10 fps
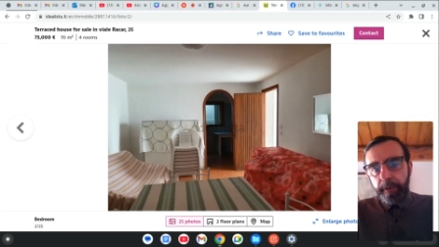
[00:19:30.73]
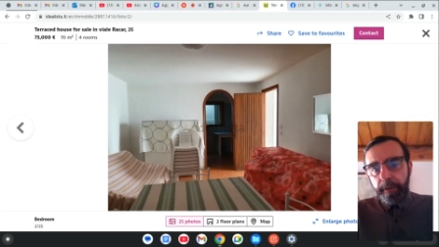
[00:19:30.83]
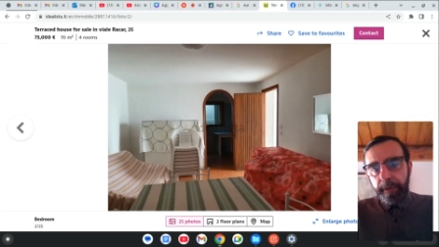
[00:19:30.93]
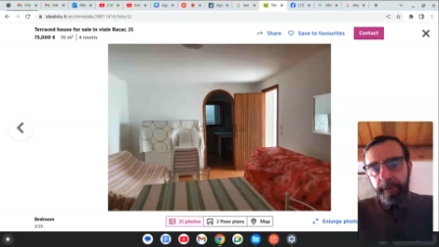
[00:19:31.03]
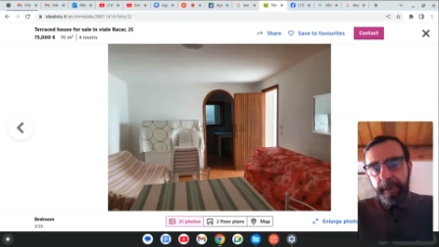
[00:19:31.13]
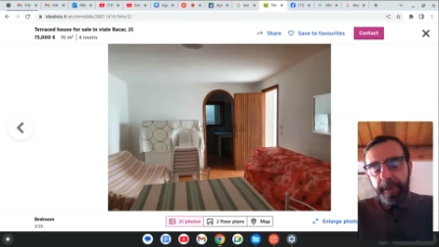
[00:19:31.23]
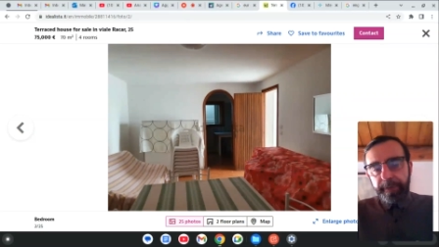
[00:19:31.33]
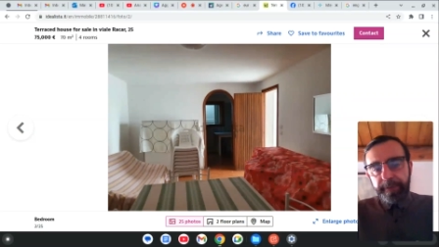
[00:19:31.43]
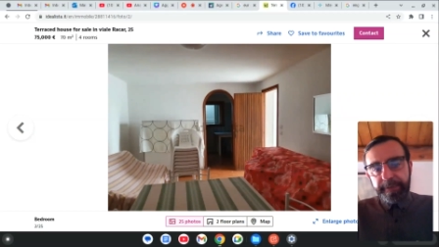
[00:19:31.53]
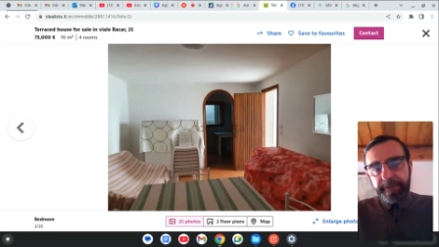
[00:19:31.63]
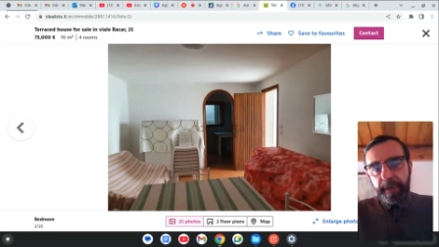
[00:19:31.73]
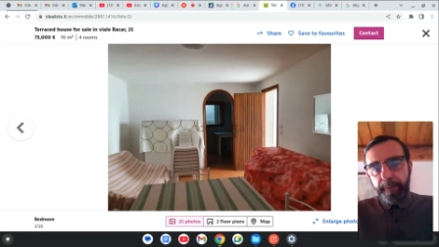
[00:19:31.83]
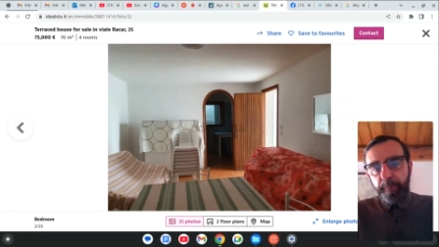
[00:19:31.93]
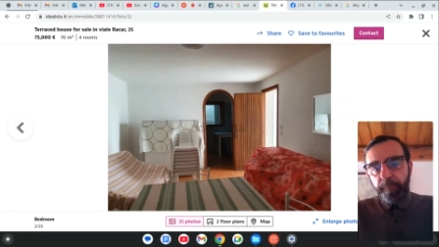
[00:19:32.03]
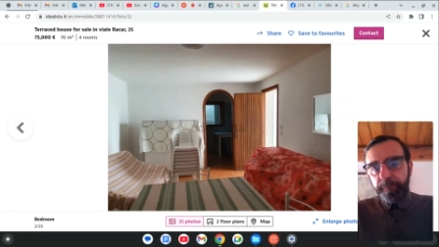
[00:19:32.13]
Again, this
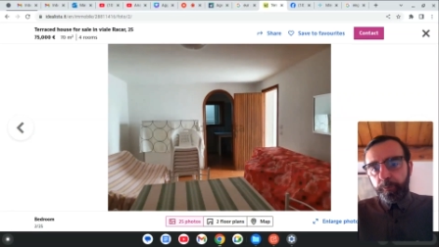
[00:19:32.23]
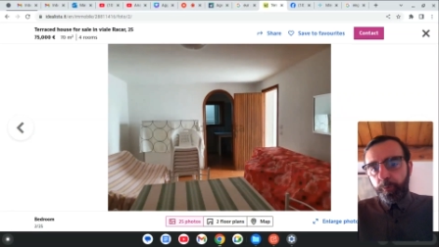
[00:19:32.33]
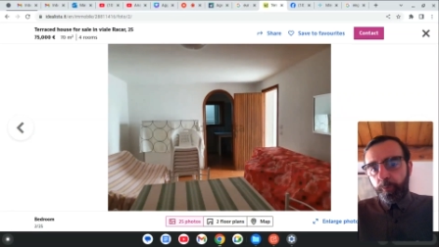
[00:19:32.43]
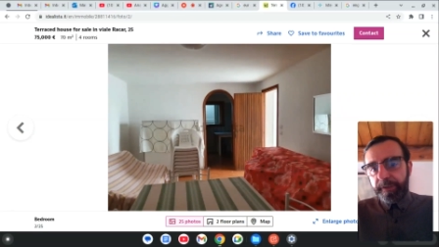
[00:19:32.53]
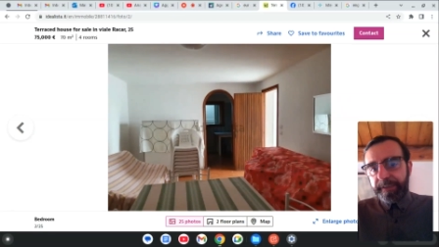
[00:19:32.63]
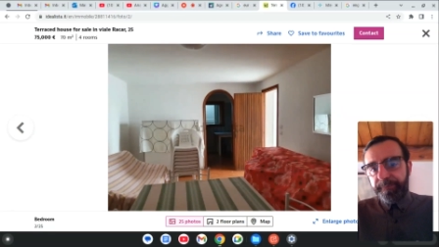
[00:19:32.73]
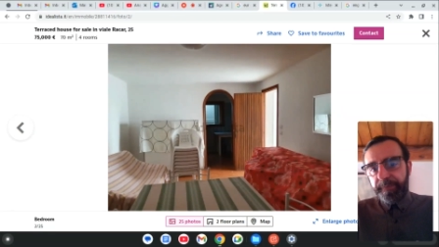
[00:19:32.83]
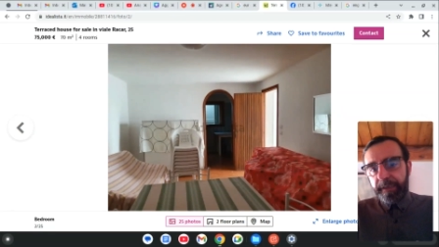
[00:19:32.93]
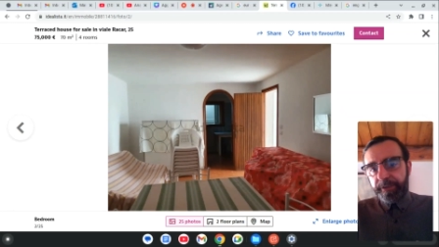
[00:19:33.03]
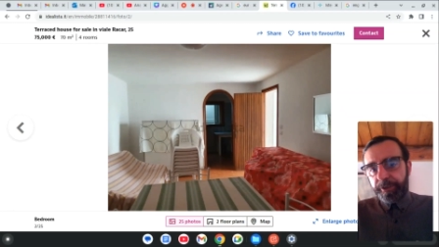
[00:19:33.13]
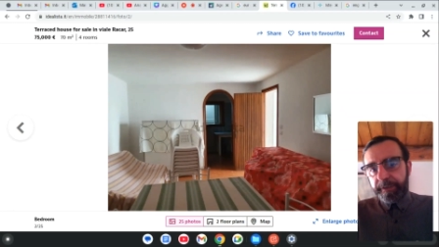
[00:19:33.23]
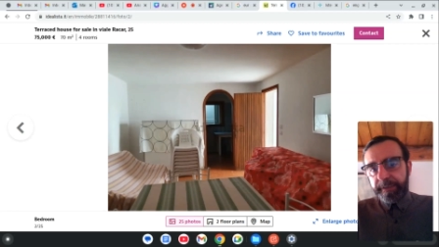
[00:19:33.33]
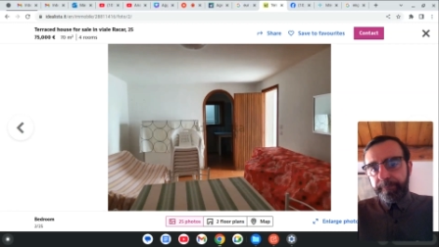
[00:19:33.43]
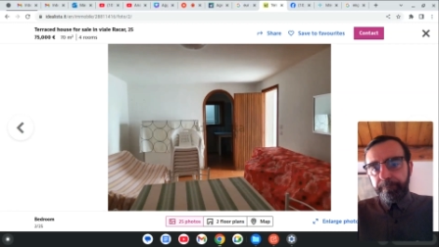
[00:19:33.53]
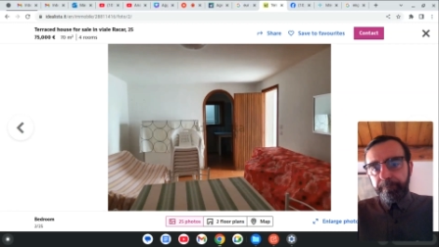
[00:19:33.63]
type of tourist villages,